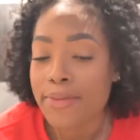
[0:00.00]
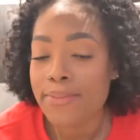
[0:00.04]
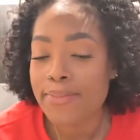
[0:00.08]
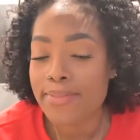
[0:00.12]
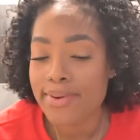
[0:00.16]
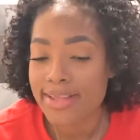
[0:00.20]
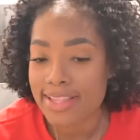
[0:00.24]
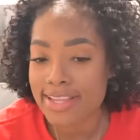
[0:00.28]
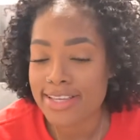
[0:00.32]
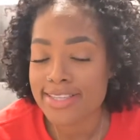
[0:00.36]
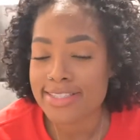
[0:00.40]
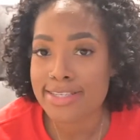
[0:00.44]

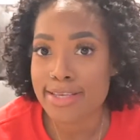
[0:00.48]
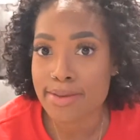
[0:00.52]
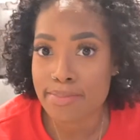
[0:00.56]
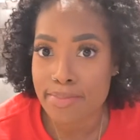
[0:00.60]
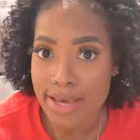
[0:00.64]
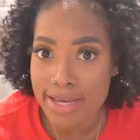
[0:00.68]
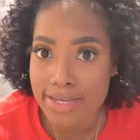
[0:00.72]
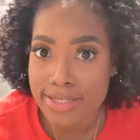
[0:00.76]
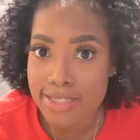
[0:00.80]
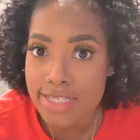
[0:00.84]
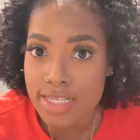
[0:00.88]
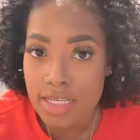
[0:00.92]
But let's get
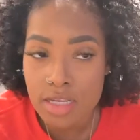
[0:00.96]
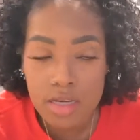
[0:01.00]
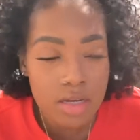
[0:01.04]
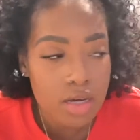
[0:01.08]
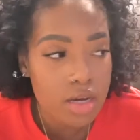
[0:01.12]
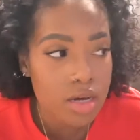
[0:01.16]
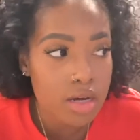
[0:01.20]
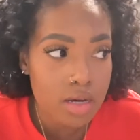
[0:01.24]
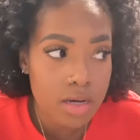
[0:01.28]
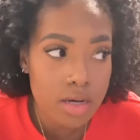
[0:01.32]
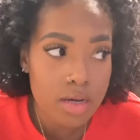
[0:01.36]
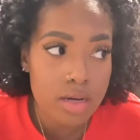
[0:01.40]
back to
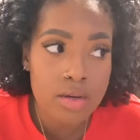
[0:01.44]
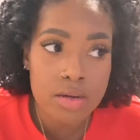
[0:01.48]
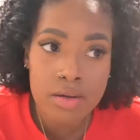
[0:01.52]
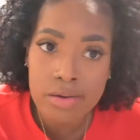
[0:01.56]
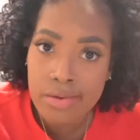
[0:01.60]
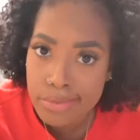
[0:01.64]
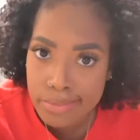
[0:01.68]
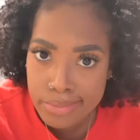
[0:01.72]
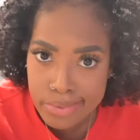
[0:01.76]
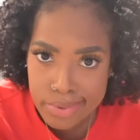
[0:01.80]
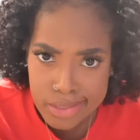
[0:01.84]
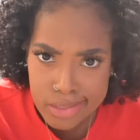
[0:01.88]
uh
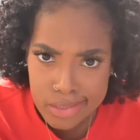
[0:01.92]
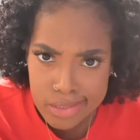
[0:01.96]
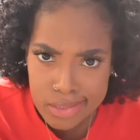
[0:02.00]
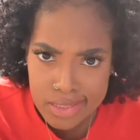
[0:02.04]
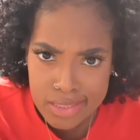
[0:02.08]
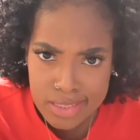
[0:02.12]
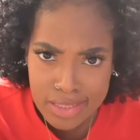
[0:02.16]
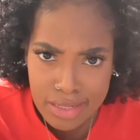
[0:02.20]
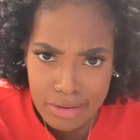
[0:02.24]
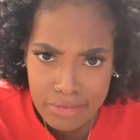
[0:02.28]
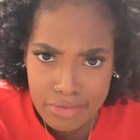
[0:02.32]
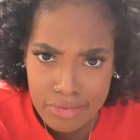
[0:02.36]
putting
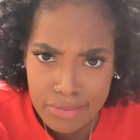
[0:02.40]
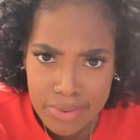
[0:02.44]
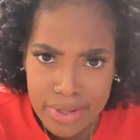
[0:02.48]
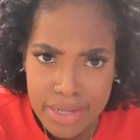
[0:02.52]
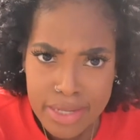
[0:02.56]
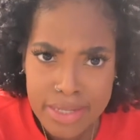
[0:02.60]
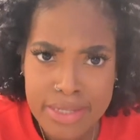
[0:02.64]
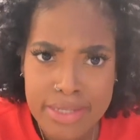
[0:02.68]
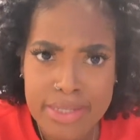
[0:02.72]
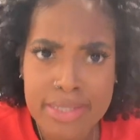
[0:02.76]
this stuff away.